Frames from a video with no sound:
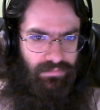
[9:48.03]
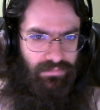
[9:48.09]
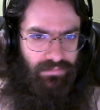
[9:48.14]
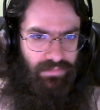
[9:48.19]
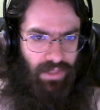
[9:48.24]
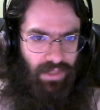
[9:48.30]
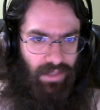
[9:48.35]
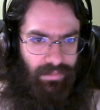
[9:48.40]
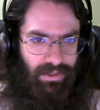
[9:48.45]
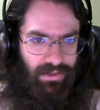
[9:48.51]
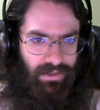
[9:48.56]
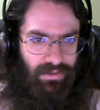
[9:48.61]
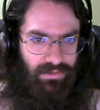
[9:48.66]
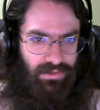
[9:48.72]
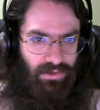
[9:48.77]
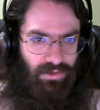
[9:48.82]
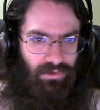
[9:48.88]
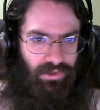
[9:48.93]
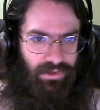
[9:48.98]
I mean, it's
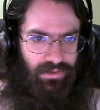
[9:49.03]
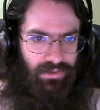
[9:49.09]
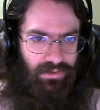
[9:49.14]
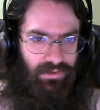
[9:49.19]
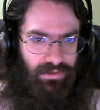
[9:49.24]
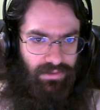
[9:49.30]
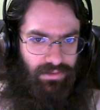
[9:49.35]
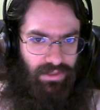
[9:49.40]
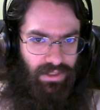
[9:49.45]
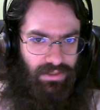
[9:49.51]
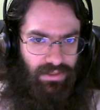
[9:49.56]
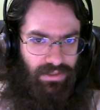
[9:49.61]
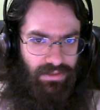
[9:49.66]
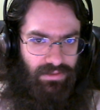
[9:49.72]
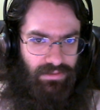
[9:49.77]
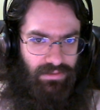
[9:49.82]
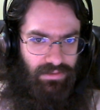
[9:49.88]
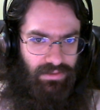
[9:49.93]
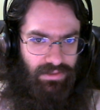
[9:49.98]
already...
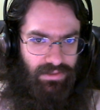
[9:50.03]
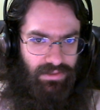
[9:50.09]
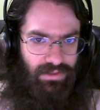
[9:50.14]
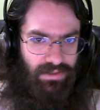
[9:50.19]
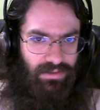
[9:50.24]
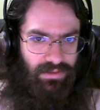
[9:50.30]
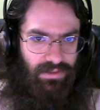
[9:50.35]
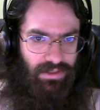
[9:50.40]
This doesn't